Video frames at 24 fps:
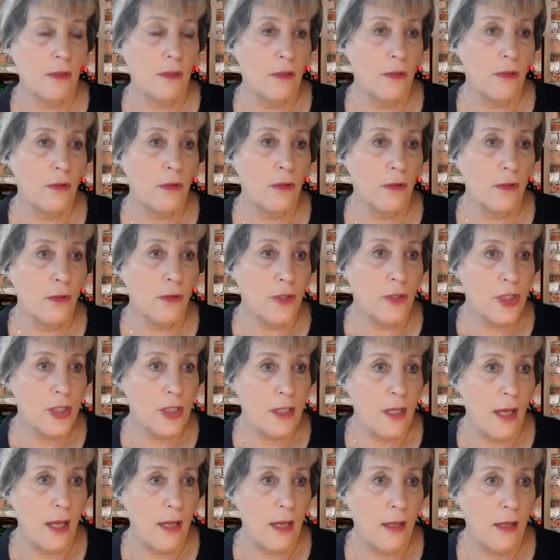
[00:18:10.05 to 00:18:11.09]

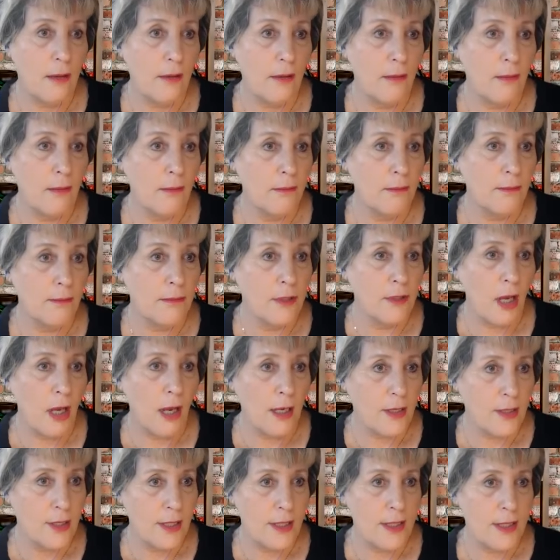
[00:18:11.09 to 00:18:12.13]

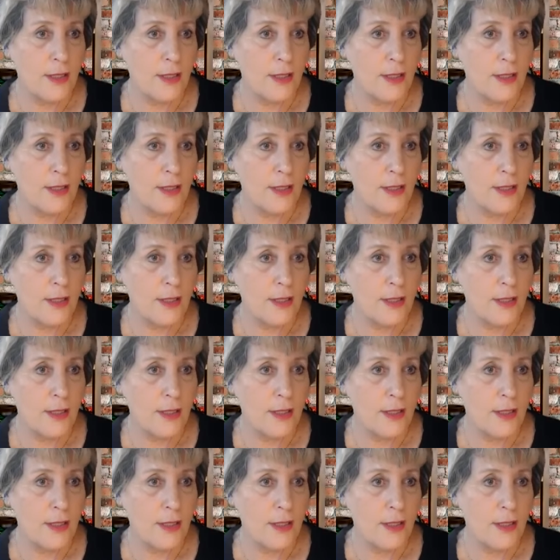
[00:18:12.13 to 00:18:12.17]
Docs